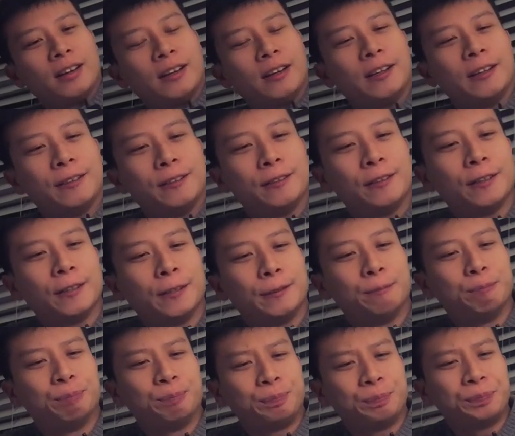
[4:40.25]
And
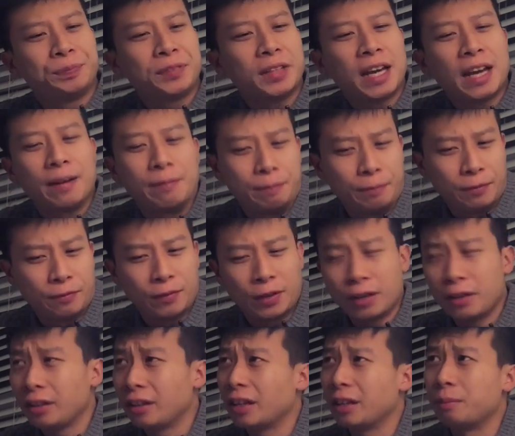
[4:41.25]
yeah,
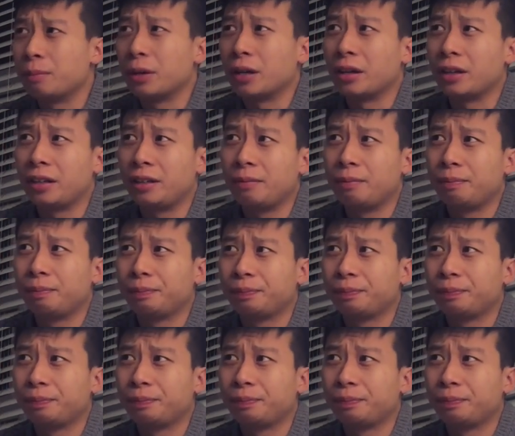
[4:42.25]
very light bodied,